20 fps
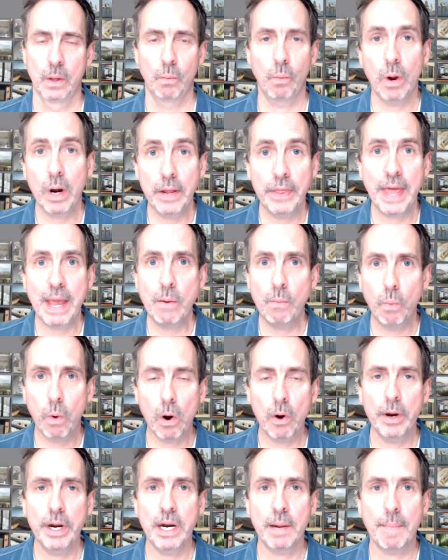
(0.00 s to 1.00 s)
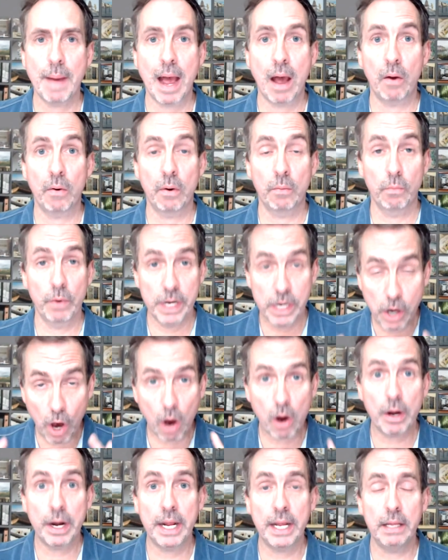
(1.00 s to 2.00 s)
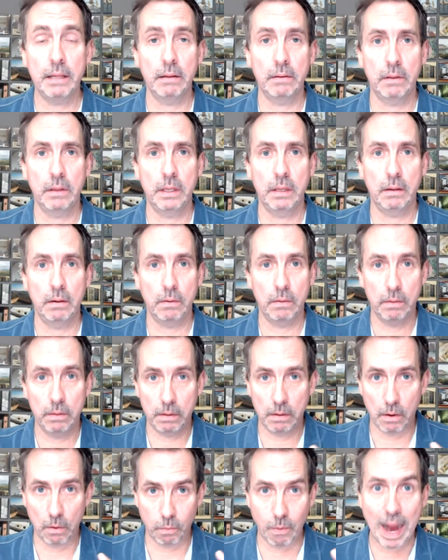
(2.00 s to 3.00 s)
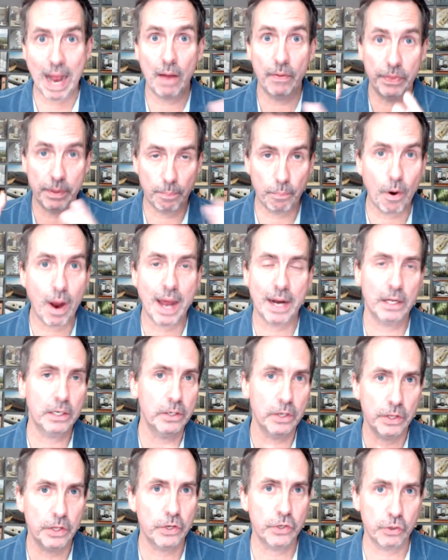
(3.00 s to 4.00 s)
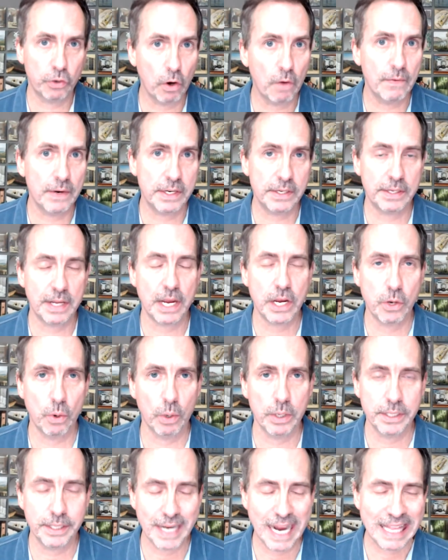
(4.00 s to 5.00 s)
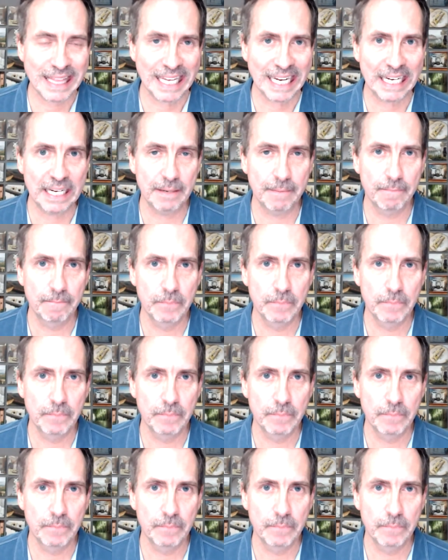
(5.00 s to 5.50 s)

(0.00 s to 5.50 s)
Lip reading: What are they worried about around the product or the service that you're selling?